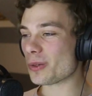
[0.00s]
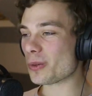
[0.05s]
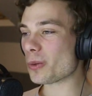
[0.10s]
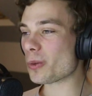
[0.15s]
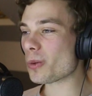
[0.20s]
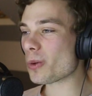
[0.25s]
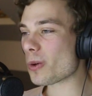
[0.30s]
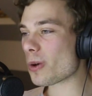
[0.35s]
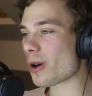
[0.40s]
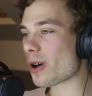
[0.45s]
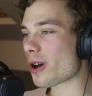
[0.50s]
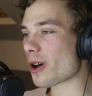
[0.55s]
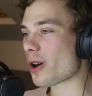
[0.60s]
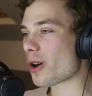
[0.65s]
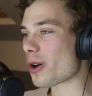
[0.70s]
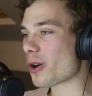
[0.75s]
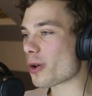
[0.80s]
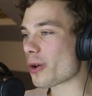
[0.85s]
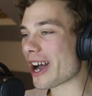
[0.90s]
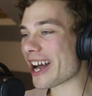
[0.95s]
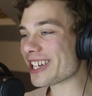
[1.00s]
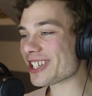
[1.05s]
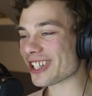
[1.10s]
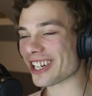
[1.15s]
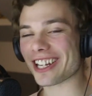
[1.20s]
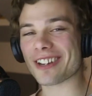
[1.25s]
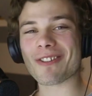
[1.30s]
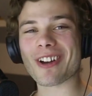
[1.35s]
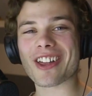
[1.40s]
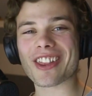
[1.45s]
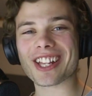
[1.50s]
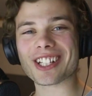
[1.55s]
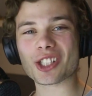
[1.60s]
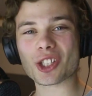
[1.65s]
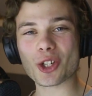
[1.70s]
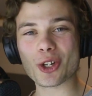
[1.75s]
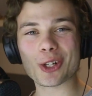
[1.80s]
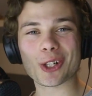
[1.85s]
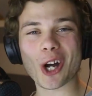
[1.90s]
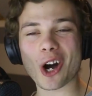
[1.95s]
Whoa, actually, wow, that's
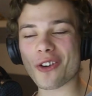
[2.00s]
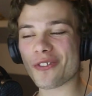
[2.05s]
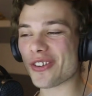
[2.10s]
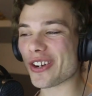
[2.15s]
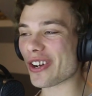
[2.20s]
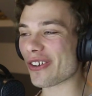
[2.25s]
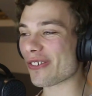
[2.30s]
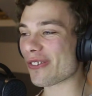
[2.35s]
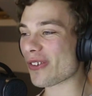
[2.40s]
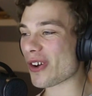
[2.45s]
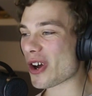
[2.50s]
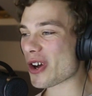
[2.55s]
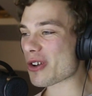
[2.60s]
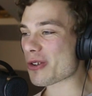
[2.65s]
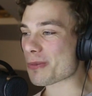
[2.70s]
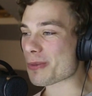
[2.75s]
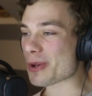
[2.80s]
2 golf in a row,